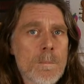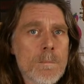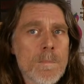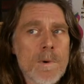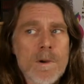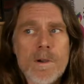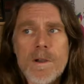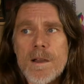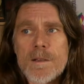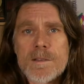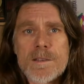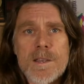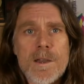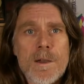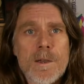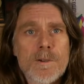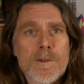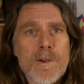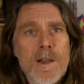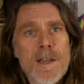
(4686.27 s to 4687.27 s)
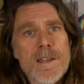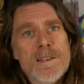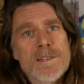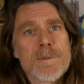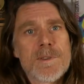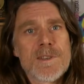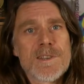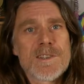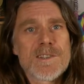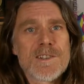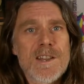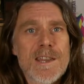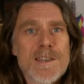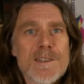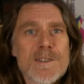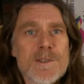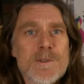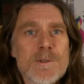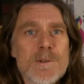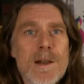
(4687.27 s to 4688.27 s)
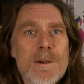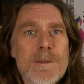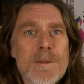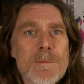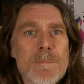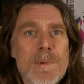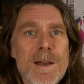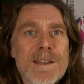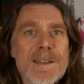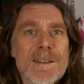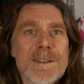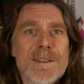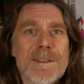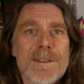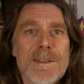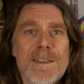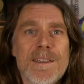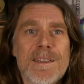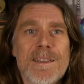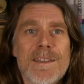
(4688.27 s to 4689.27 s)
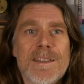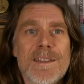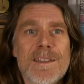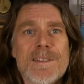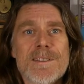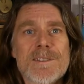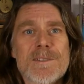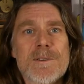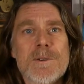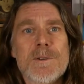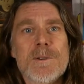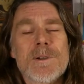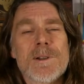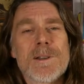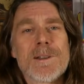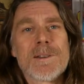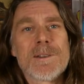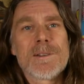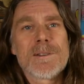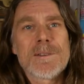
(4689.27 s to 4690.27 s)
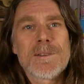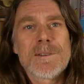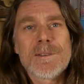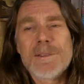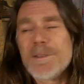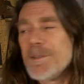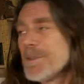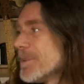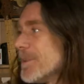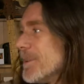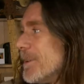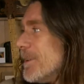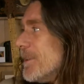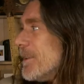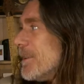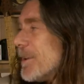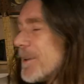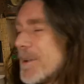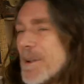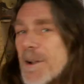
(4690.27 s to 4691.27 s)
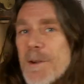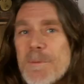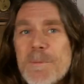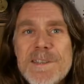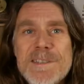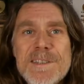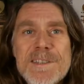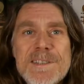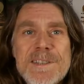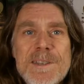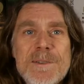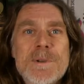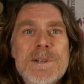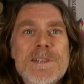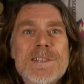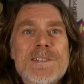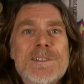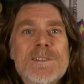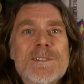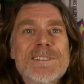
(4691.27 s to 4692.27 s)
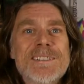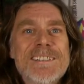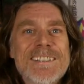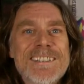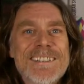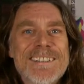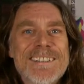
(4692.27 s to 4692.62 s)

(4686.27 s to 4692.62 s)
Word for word: Mungo's going crazy with his chainsaw out the back, so I can't wait to see what he's done.